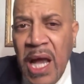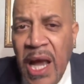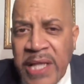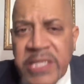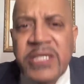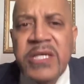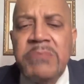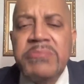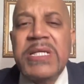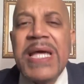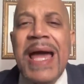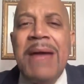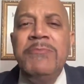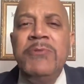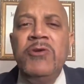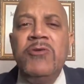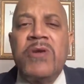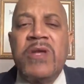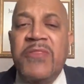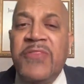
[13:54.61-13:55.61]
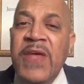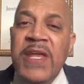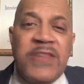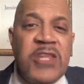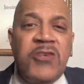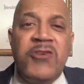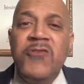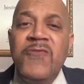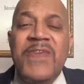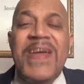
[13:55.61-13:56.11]
And sometimes you think
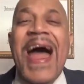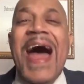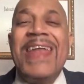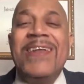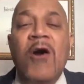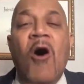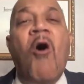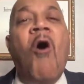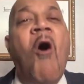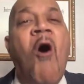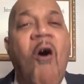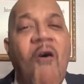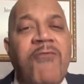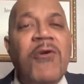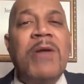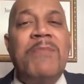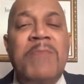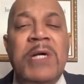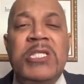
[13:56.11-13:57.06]
that you've gotten over it,